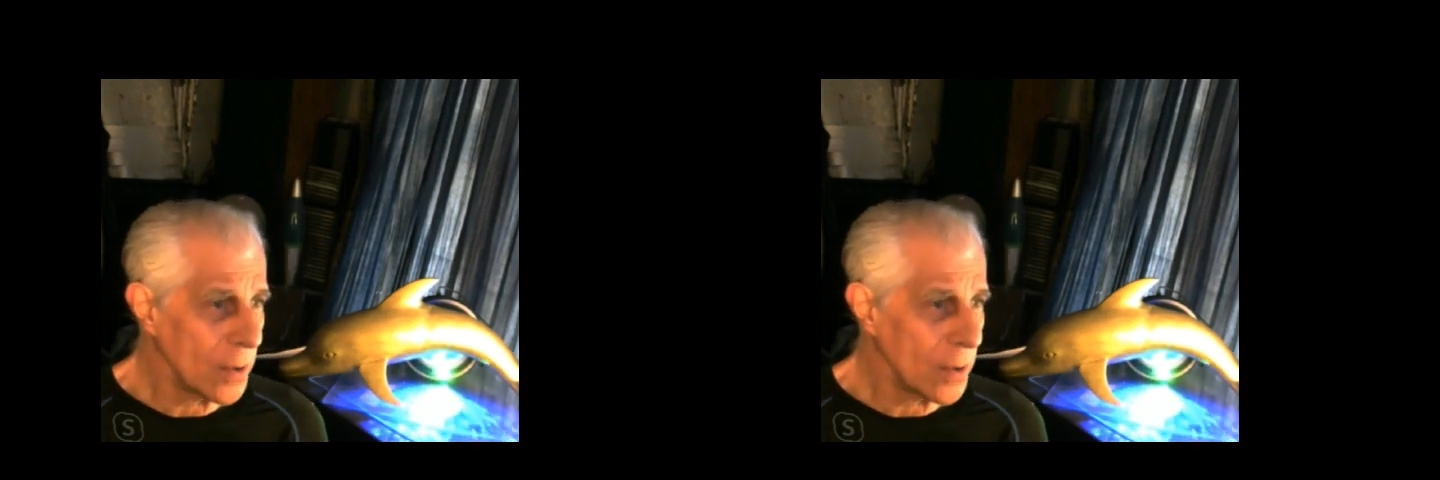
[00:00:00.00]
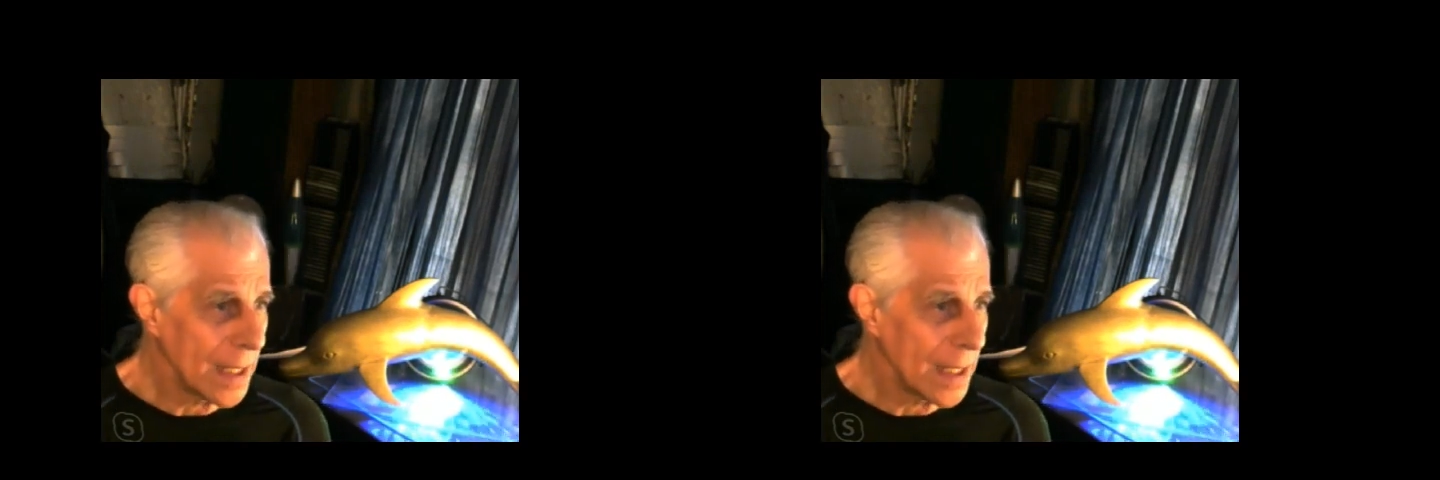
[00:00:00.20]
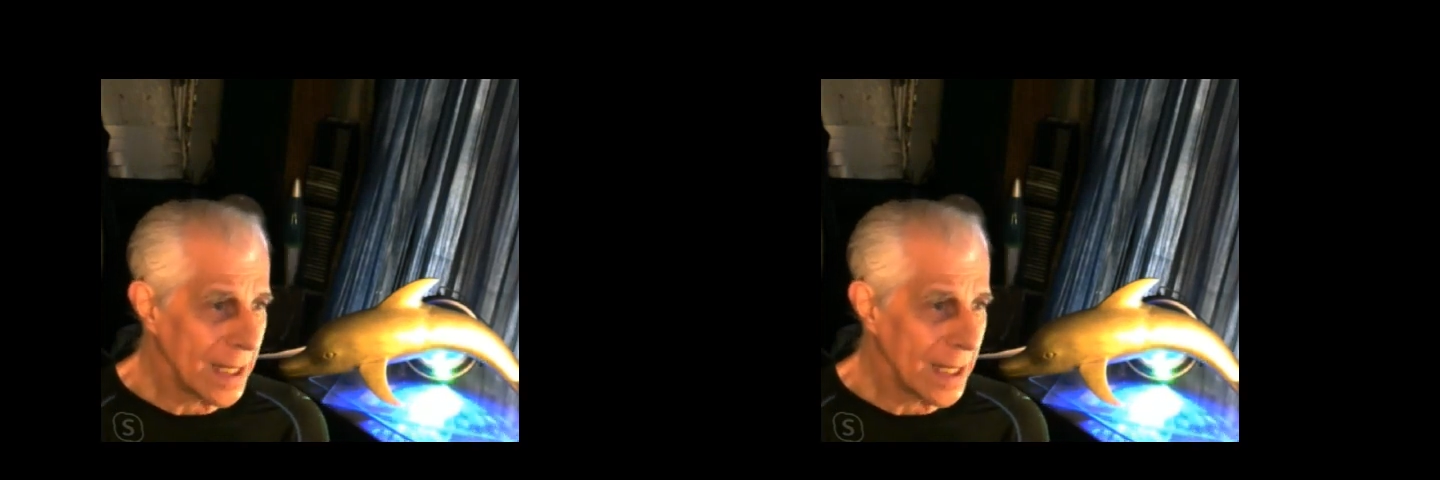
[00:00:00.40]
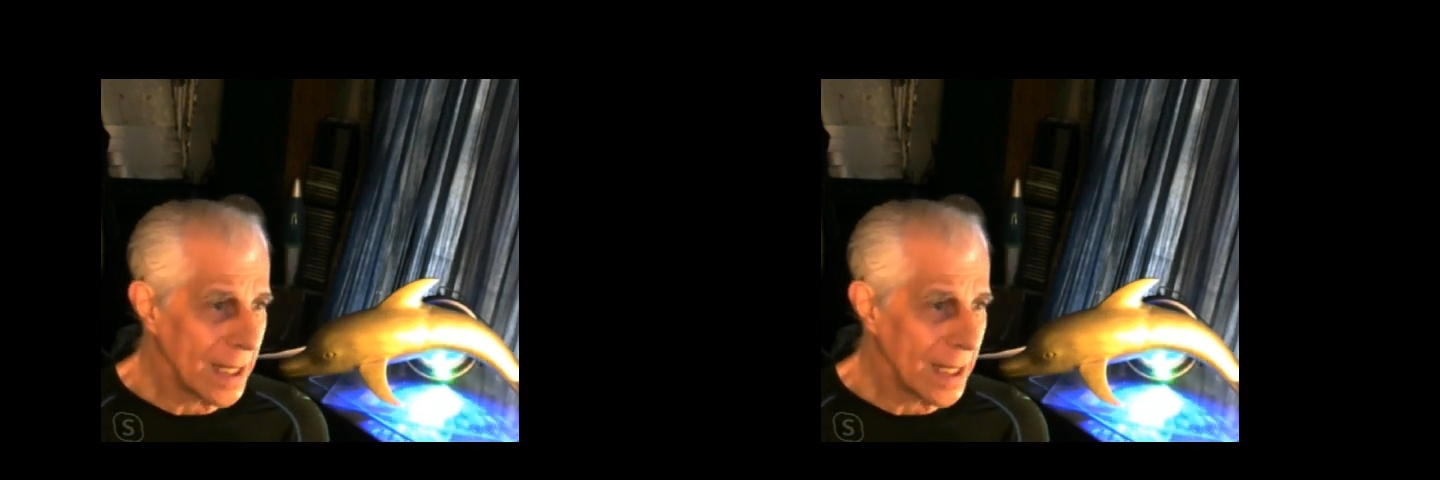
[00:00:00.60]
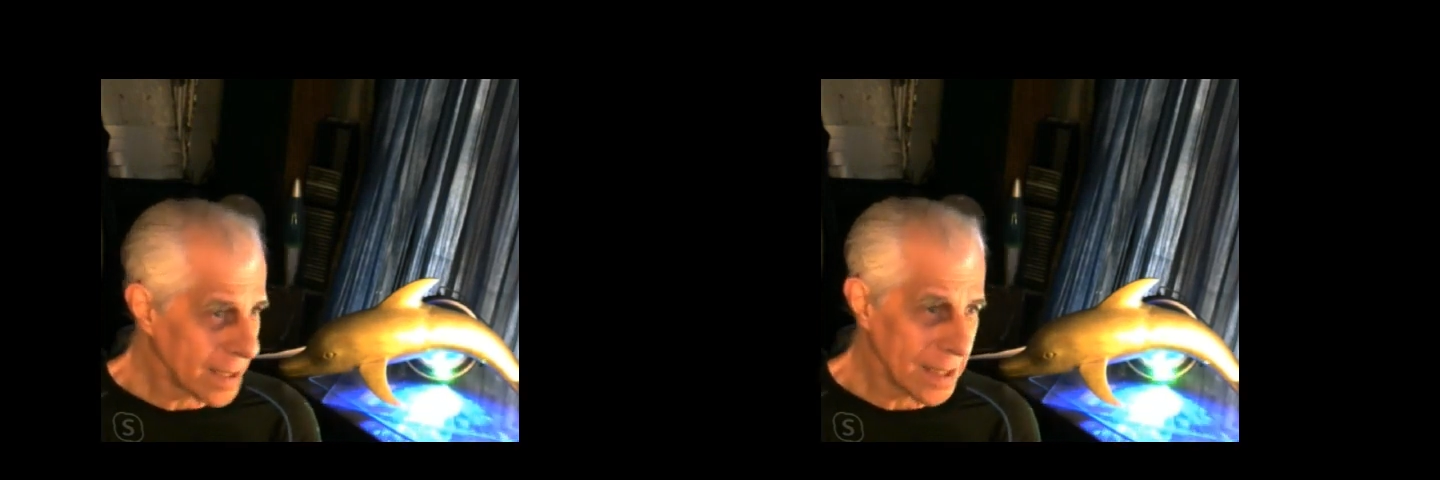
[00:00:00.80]
And
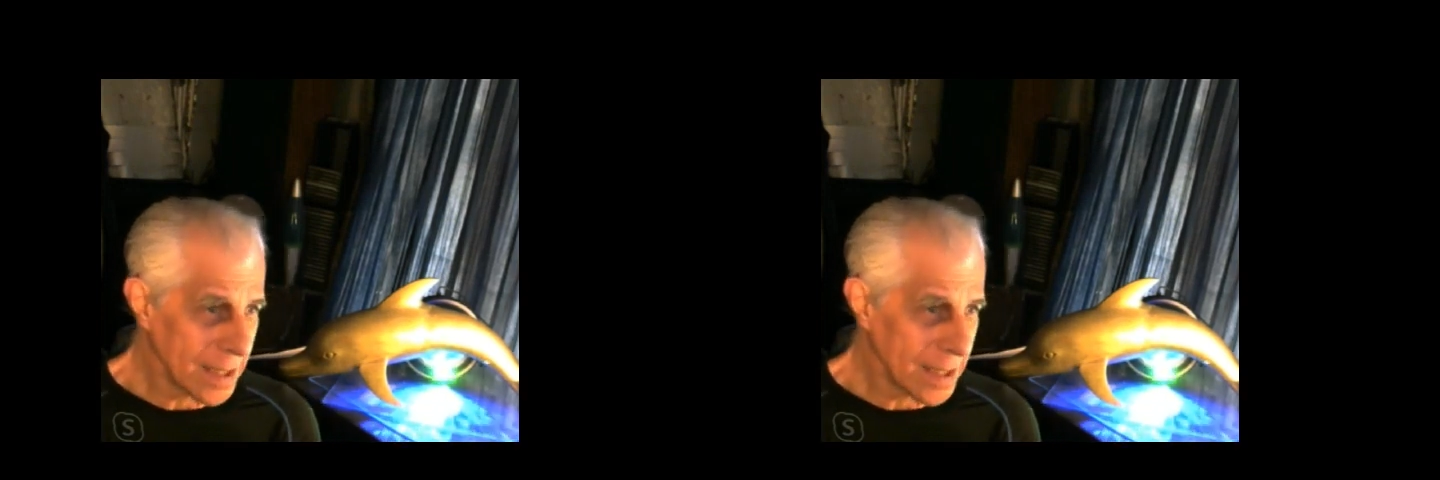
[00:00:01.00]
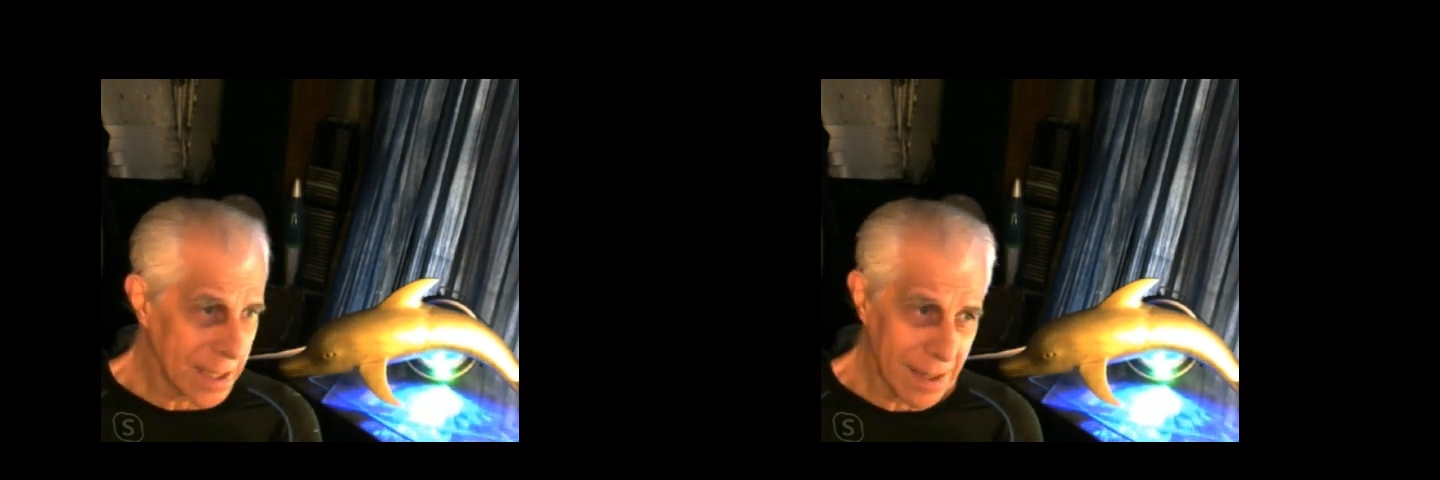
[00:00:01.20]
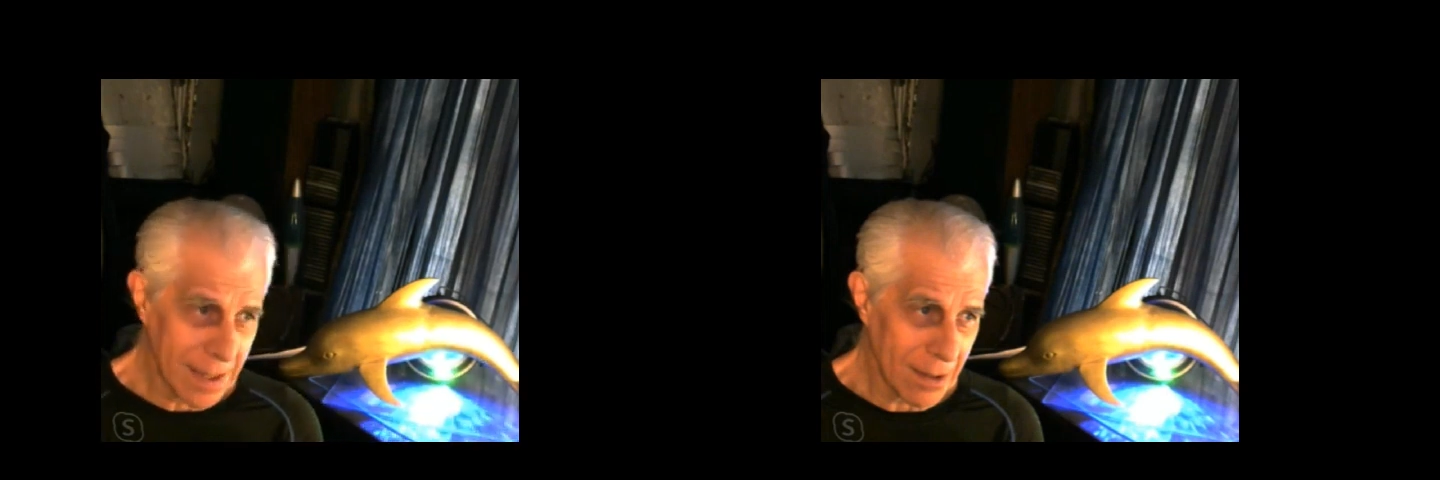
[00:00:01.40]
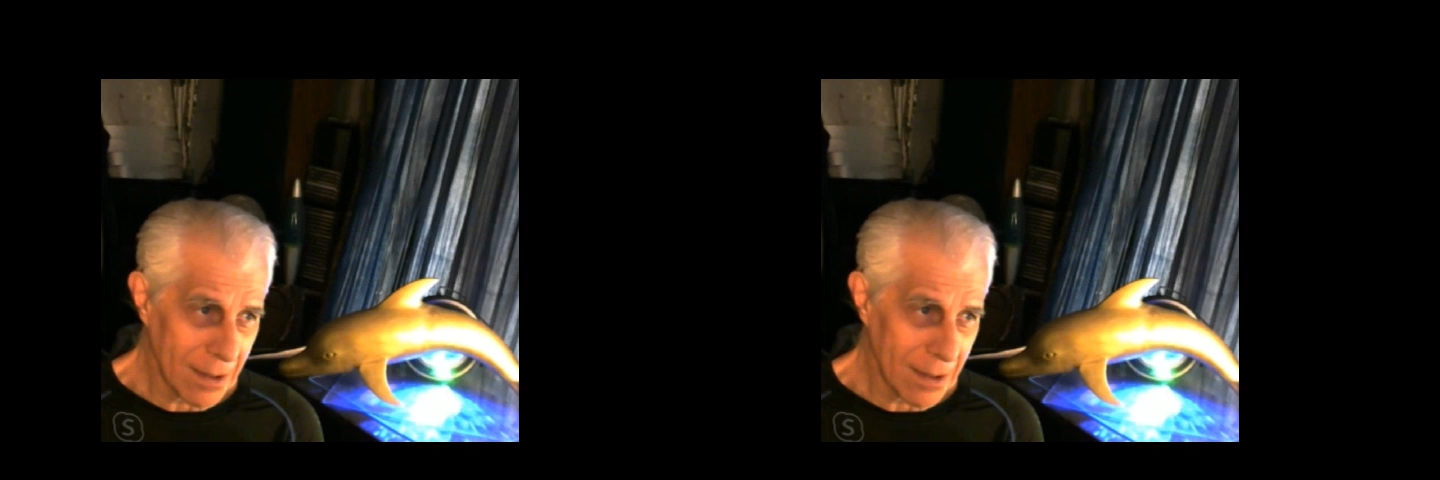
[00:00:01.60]
as I said on